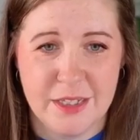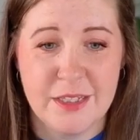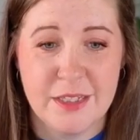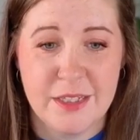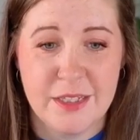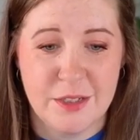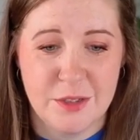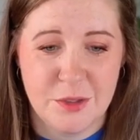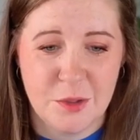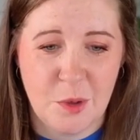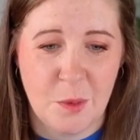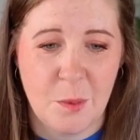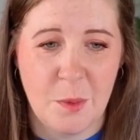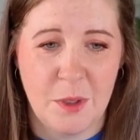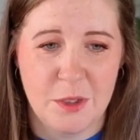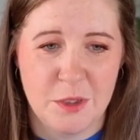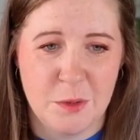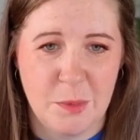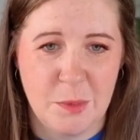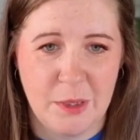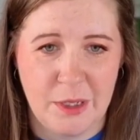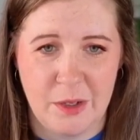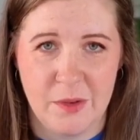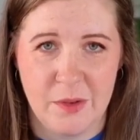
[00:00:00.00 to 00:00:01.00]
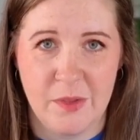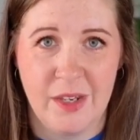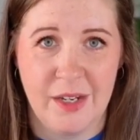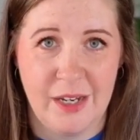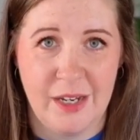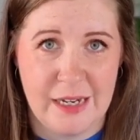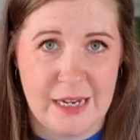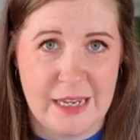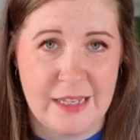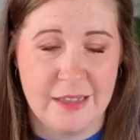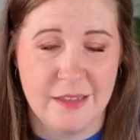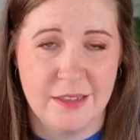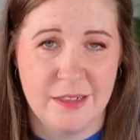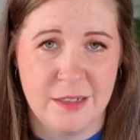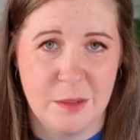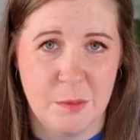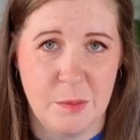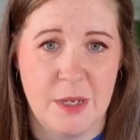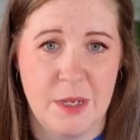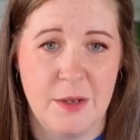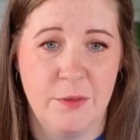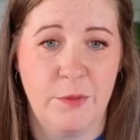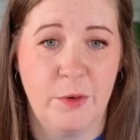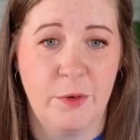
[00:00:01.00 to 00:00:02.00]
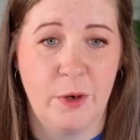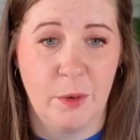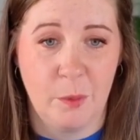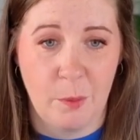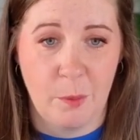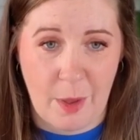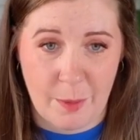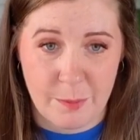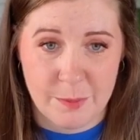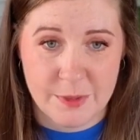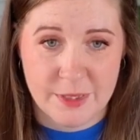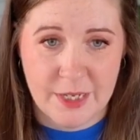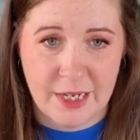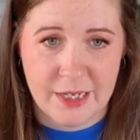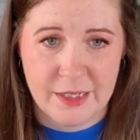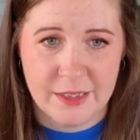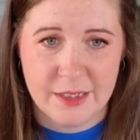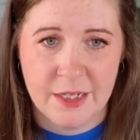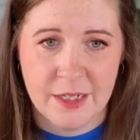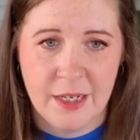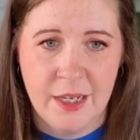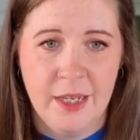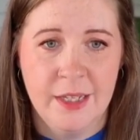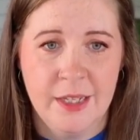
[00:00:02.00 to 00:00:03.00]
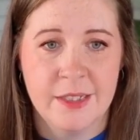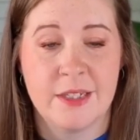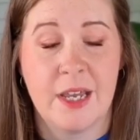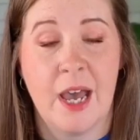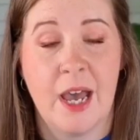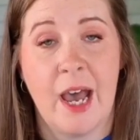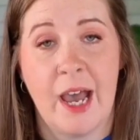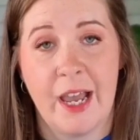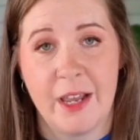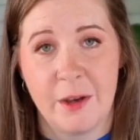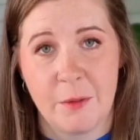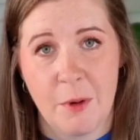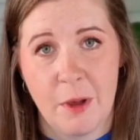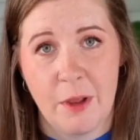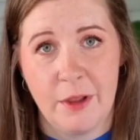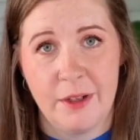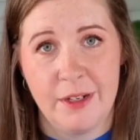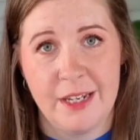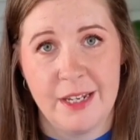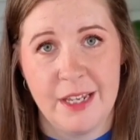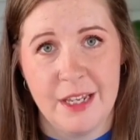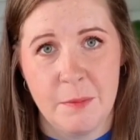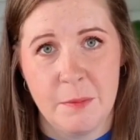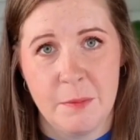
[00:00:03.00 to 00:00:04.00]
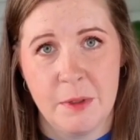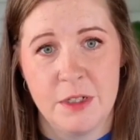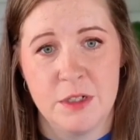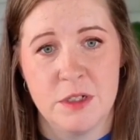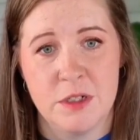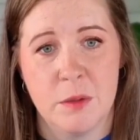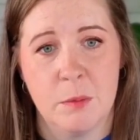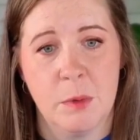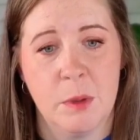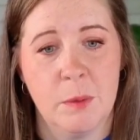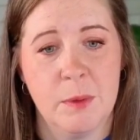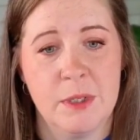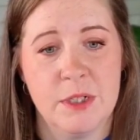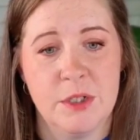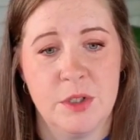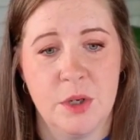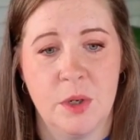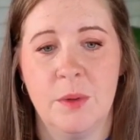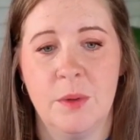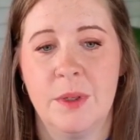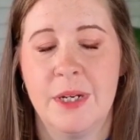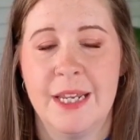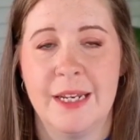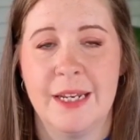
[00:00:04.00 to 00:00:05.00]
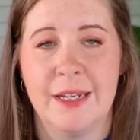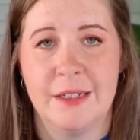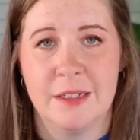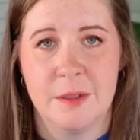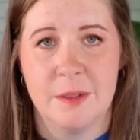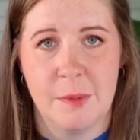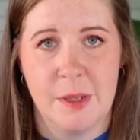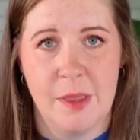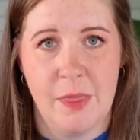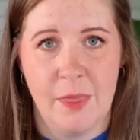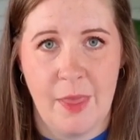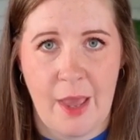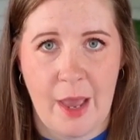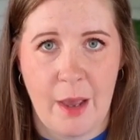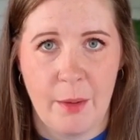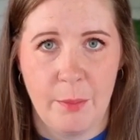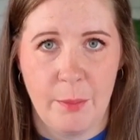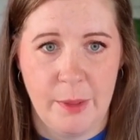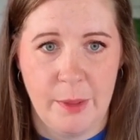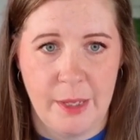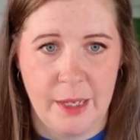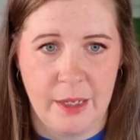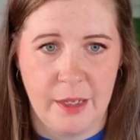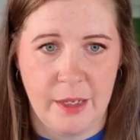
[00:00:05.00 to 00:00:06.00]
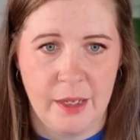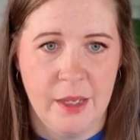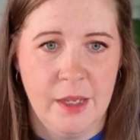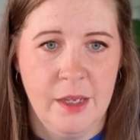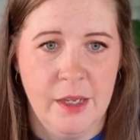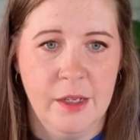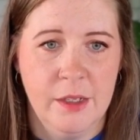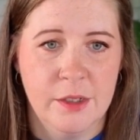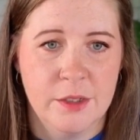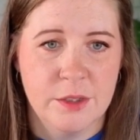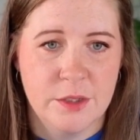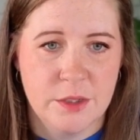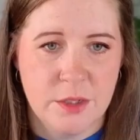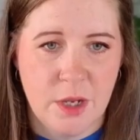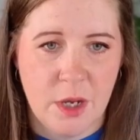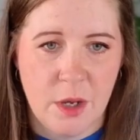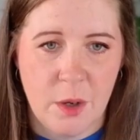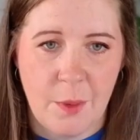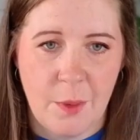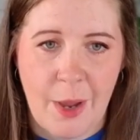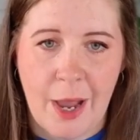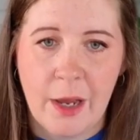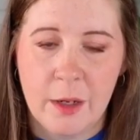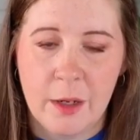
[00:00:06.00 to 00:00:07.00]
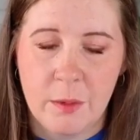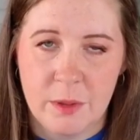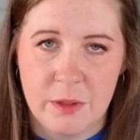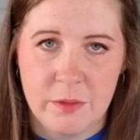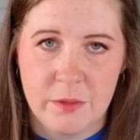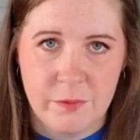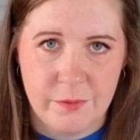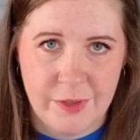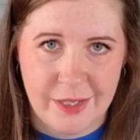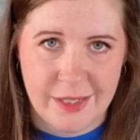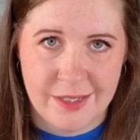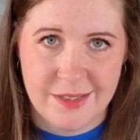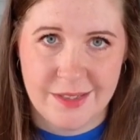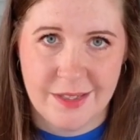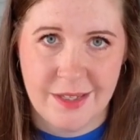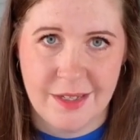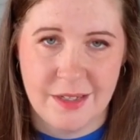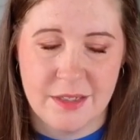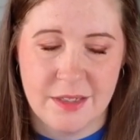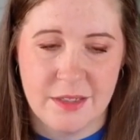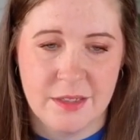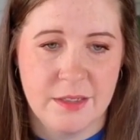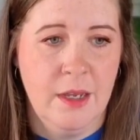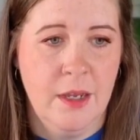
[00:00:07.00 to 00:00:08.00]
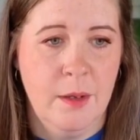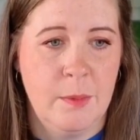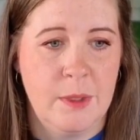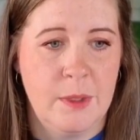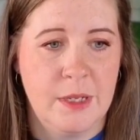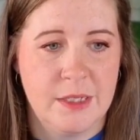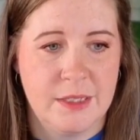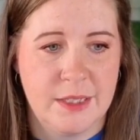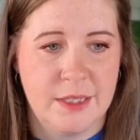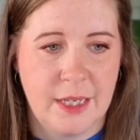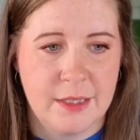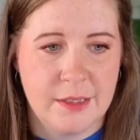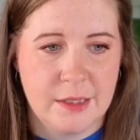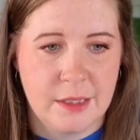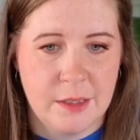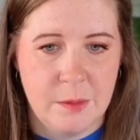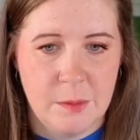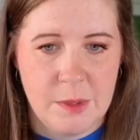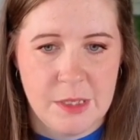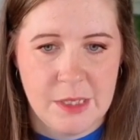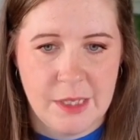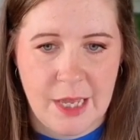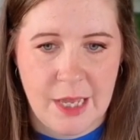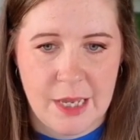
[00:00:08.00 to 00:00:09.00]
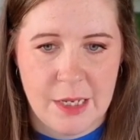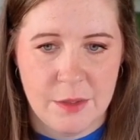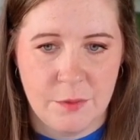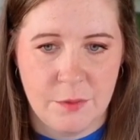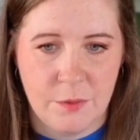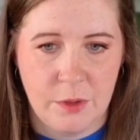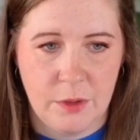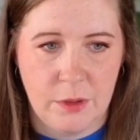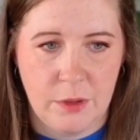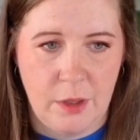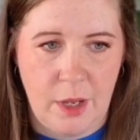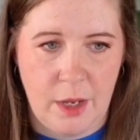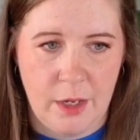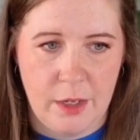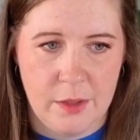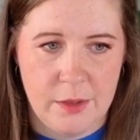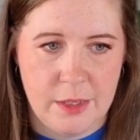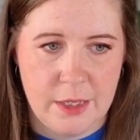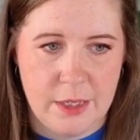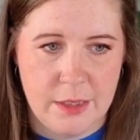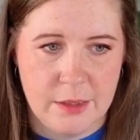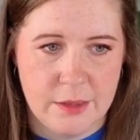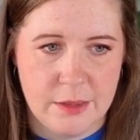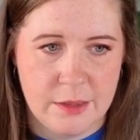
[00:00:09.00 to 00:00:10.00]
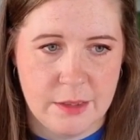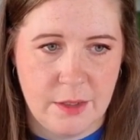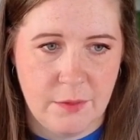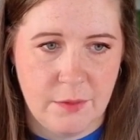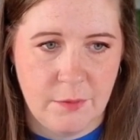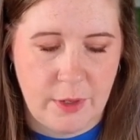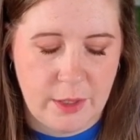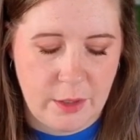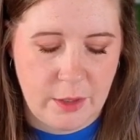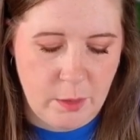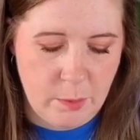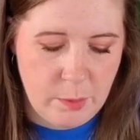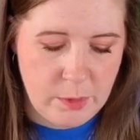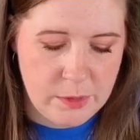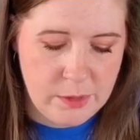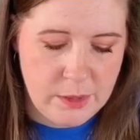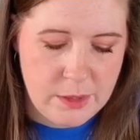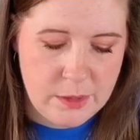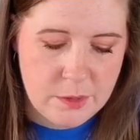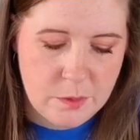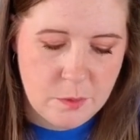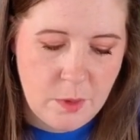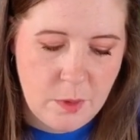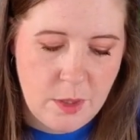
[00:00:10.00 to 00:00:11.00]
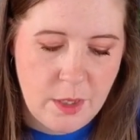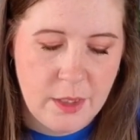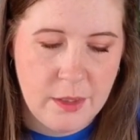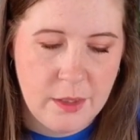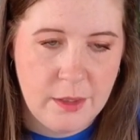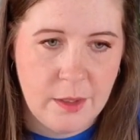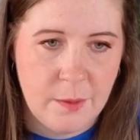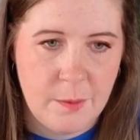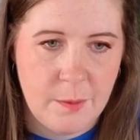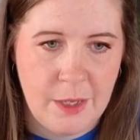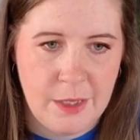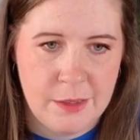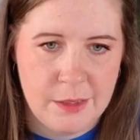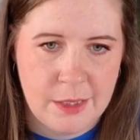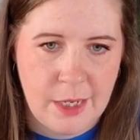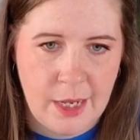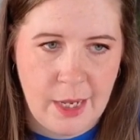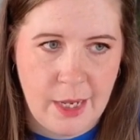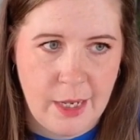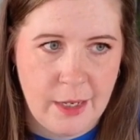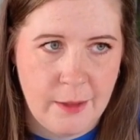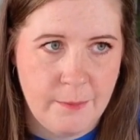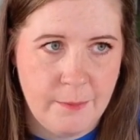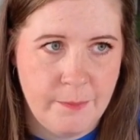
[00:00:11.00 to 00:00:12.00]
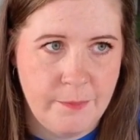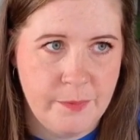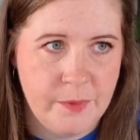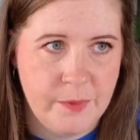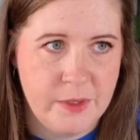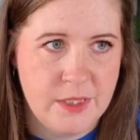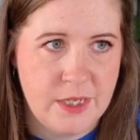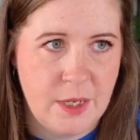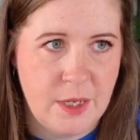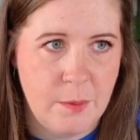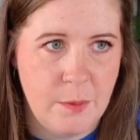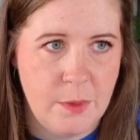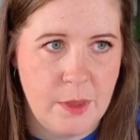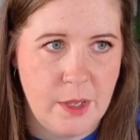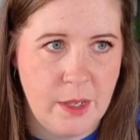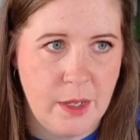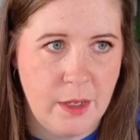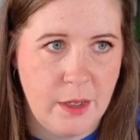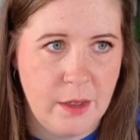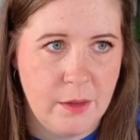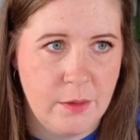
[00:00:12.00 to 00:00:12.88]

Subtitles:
is so much bigger than it needs to be for a website. It's a high quality image, but we don't need it to be that big. So how do we fix this? Because that's going to be the case for a lot of these. If I open this one, Command I, same thing,